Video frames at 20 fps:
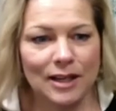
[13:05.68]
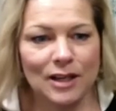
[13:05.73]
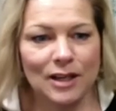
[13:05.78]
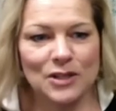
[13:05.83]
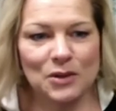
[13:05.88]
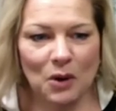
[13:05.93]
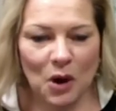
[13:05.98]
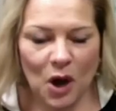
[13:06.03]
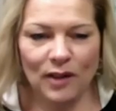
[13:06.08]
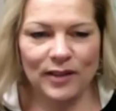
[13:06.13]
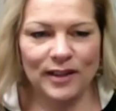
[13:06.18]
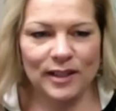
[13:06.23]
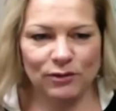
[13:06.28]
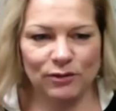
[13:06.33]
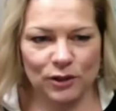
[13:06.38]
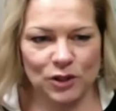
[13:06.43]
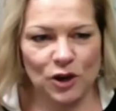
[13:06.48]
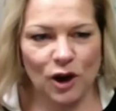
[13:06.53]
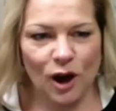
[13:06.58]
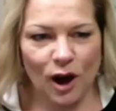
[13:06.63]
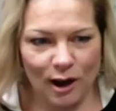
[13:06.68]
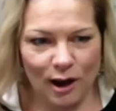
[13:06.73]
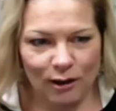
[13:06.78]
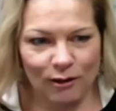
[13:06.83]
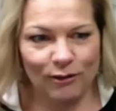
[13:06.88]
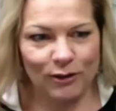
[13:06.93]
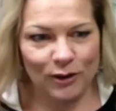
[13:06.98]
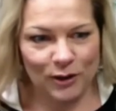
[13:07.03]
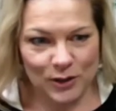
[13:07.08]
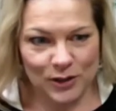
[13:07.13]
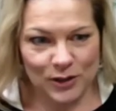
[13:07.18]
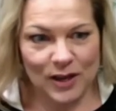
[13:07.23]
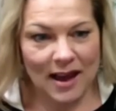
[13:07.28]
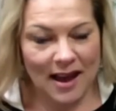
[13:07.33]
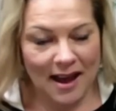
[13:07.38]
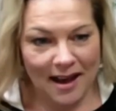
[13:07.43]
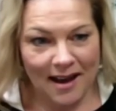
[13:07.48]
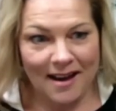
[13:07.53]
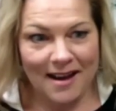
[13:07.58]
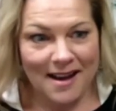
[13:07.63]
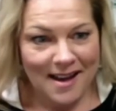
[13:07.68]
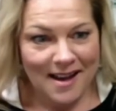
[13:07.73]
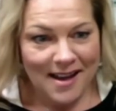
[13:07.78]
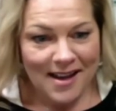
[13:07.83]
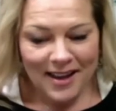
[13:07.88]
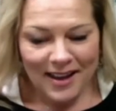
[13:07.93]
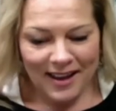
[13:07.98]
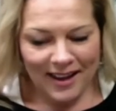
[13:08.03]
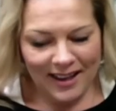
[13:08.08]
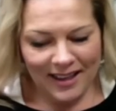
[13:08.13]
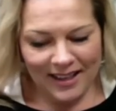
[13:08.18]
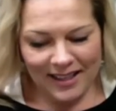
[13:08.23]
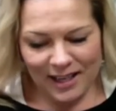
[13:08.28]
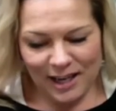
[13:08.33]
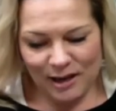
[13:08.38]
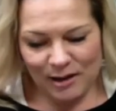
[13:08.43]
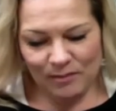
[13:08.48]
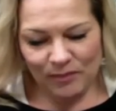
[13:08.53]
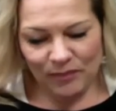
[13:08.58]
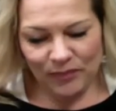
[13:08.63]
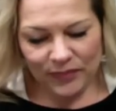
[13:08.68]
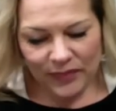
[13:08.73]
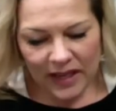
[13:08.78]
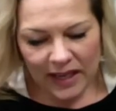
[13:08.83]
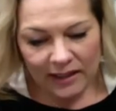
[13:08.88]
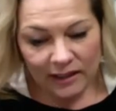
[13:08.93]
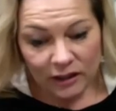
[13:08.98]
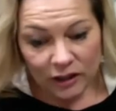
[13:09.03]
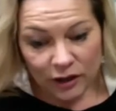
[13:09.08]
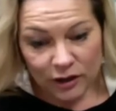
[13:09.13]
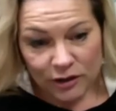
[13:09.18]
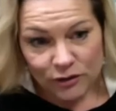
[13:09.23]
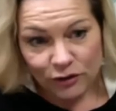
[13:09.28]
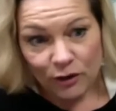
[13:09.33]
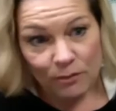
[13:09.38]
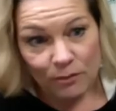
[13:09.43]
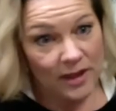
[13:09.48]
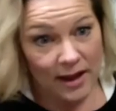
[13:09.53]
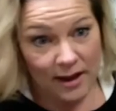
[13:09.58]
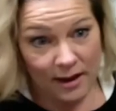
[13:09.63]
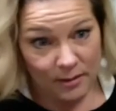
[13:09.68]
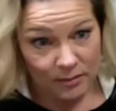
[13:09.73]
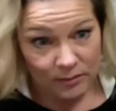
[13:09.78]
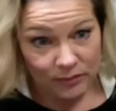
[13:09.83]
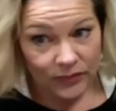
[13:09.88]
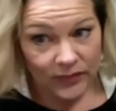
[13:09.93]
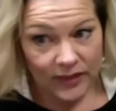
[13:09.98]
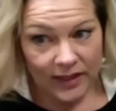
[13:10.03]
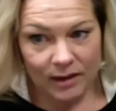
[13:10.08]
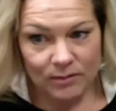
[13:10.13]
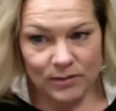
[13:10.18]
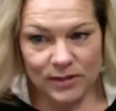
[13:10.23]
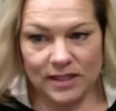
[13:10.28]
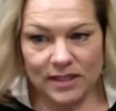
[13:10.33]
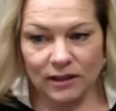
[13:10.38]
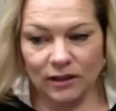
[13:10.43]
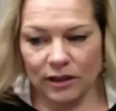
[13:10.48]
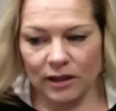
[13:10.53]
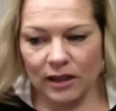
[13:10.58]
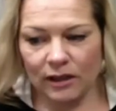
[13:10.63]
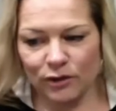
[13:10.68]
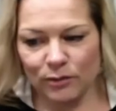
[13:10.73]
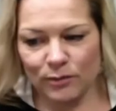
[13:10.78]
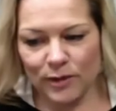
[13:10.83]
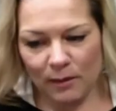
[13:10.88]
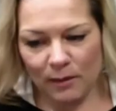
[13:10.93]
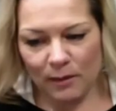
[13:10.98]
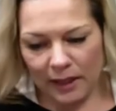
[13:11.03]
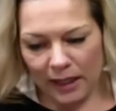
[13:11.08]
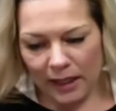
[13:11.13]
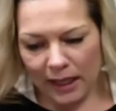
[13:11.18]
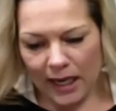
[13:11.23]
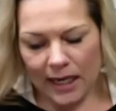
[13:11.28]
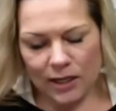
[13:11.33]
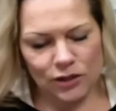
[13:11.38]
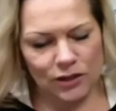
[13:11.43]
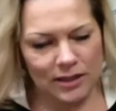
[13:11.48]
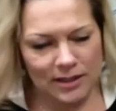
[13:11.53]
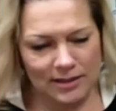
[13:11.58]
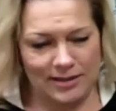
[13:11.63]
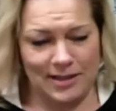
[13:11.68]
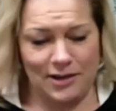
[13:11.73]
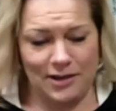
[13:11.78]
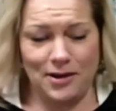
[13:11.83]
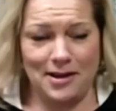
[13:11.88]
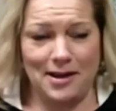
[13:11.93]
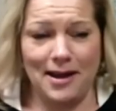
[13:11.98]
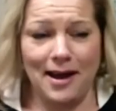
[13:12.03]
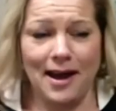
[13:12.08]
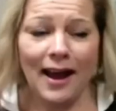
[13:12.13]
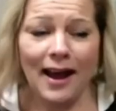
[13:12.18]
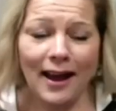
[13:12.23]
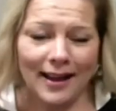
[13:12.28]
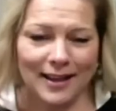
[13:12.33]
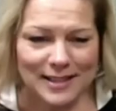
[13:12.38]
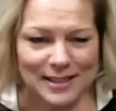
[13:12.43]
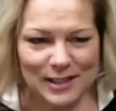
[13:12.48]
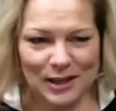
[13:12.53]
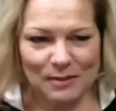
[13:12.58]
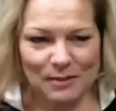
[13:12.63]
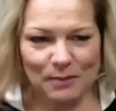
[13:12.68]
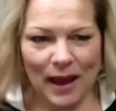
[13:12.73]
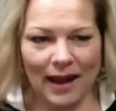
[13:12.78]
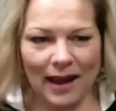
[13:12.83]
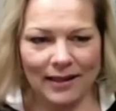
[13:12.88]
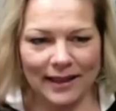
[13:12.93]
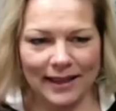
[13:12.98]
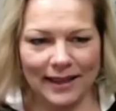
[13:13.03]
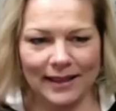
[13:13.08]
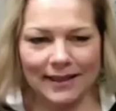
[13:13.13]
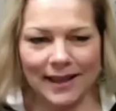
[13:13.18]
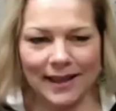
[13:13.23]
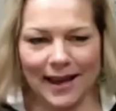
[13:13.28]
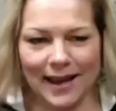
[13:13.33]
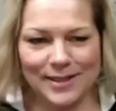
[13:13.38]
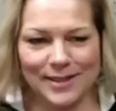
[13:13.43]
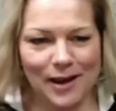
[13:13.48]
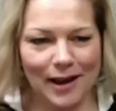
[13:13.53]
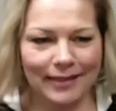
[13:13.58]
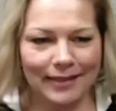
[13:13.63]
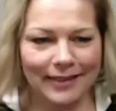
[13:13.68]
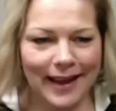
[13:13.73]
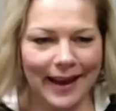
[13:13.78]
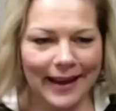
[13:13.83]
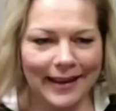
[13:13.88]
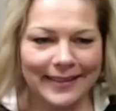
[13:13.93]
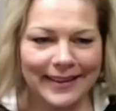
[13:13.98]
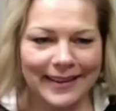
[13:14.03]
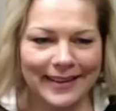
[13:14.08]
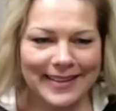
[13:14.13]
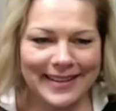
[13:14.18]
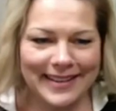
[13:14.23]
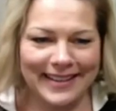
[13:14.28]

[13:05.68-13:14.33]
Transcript: So all these photographers, and learned from them. And I'm still learning from them. And I actually took a ballet class online the other day.